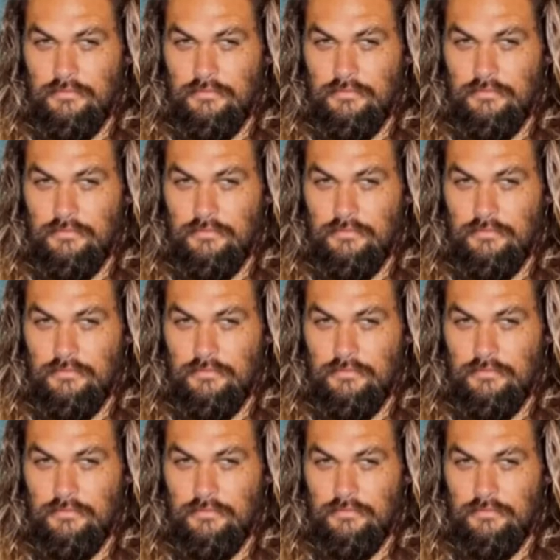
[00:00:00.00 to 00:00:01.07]

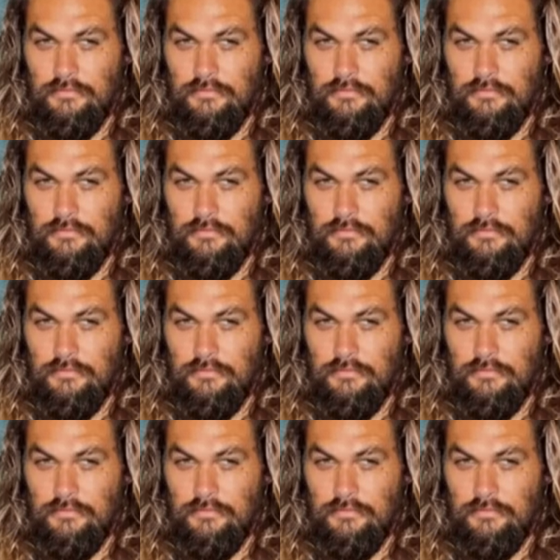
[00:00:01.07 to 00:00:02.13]

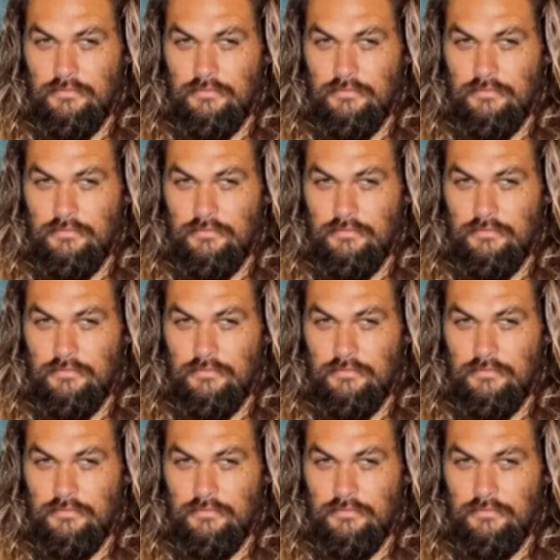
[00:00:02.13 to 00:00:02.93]
This person isn't speaking.